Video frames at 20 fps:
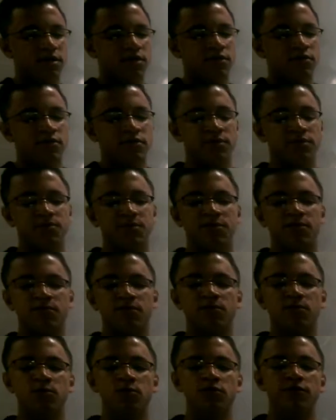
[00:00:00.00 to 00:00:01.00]
only be
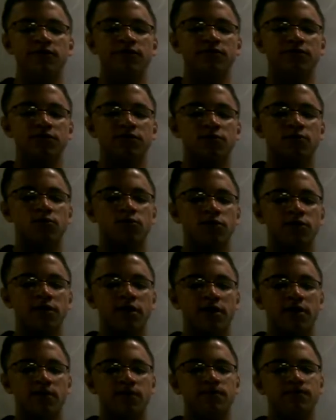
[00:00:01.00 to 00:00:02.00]
removed or worn
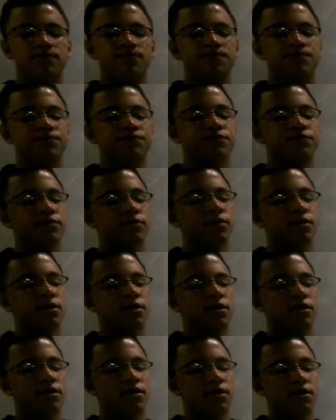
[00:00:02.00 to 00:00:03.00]
out.
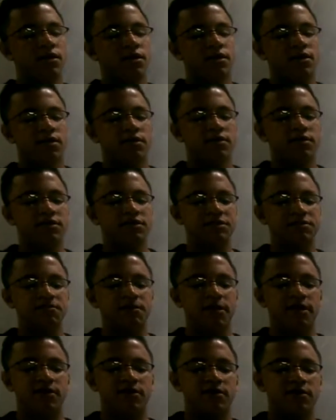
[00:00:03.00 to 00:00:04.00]
In this
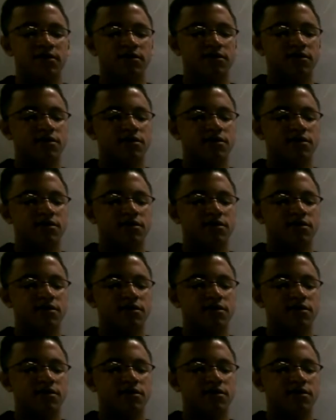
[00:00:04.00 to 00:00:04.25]
matter,